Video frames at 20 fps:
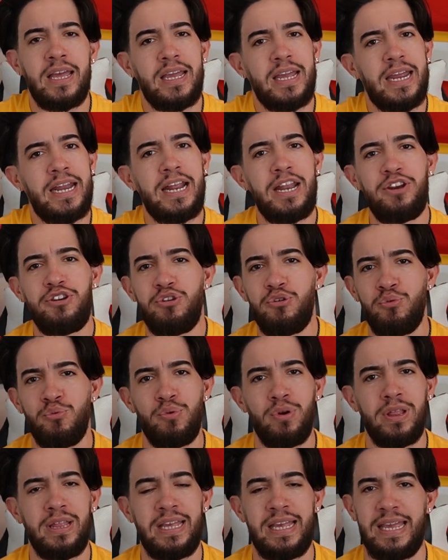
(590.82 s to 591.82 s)
he didn't do
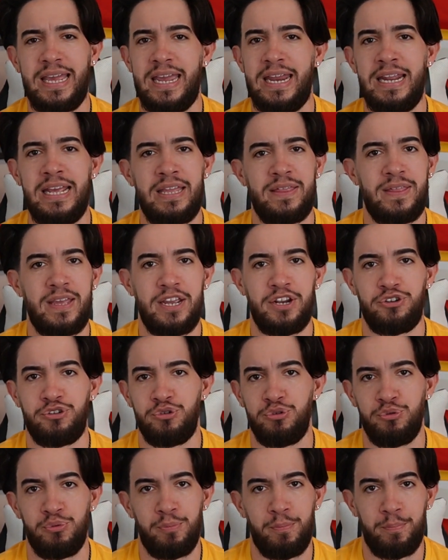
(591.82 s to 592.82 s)
really anything
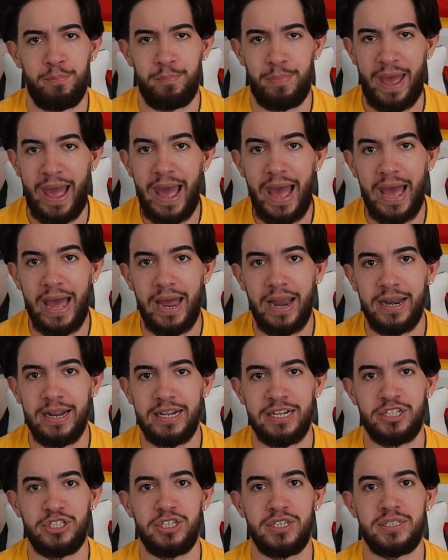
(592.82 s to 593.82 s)
too bad.
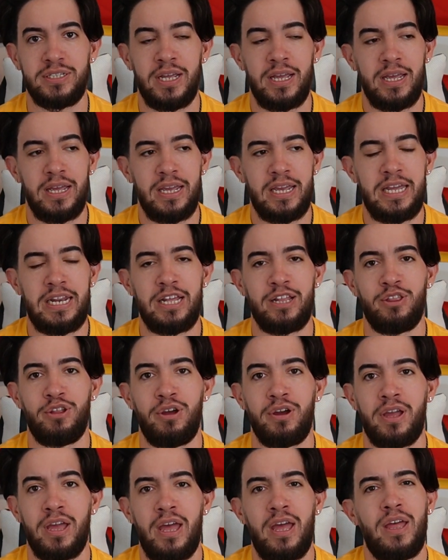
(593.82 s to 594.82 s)
It's just he didn't
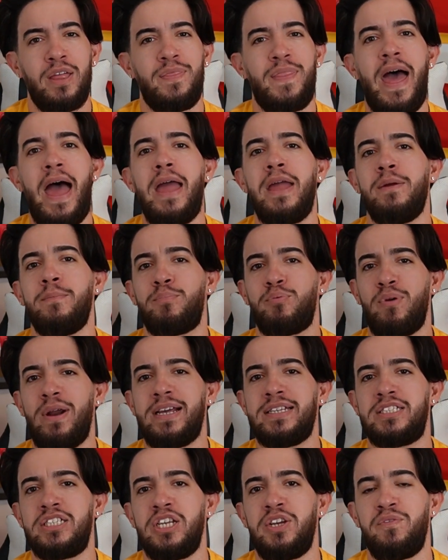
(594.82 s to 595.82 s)
look that
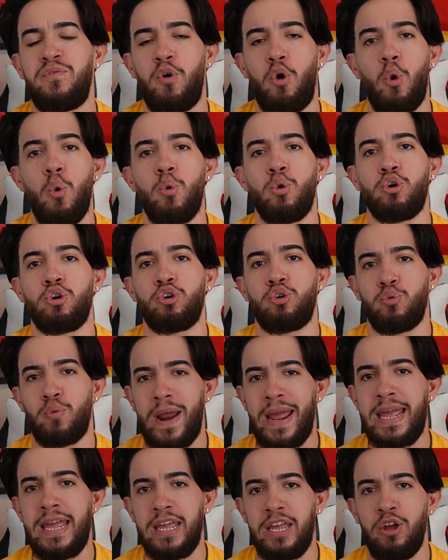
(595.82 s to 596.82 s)
impressive or
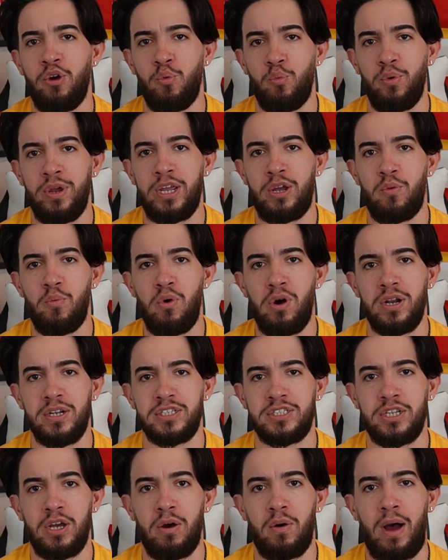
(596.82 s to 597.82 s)
great in week 1.
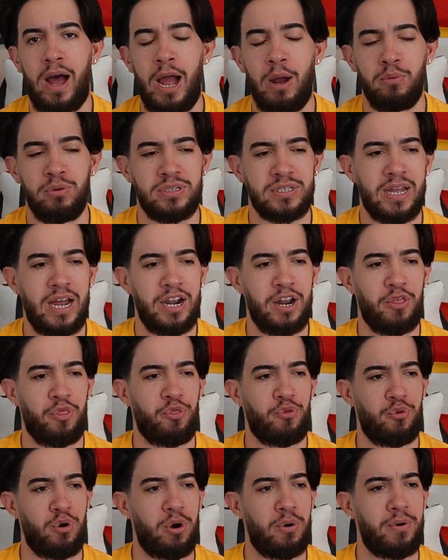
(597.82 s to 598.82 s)
So I was kind of
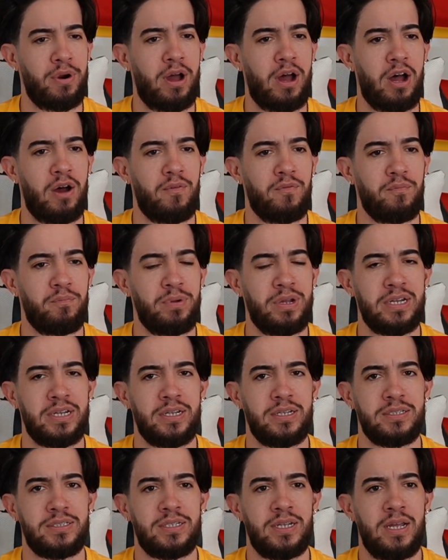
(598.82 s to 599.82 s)
thrown off.
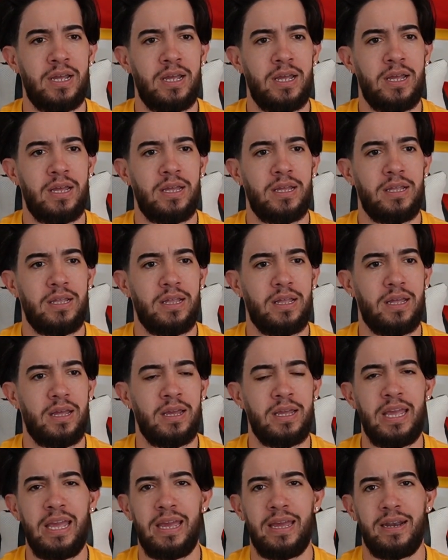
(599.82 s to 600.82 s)
because
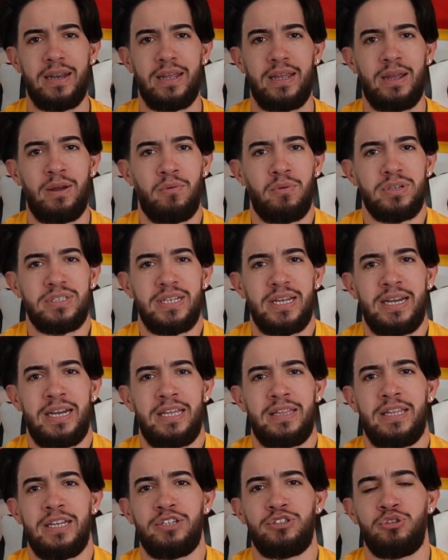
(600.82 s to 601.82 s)
again, it wasn't
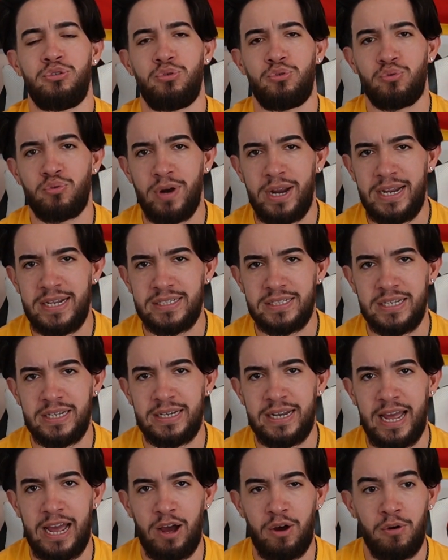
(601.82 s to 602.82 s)
anything too crazy.
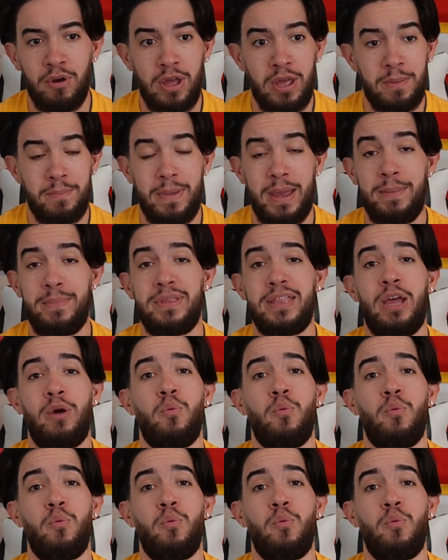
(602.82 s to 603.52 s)
Now, maybe they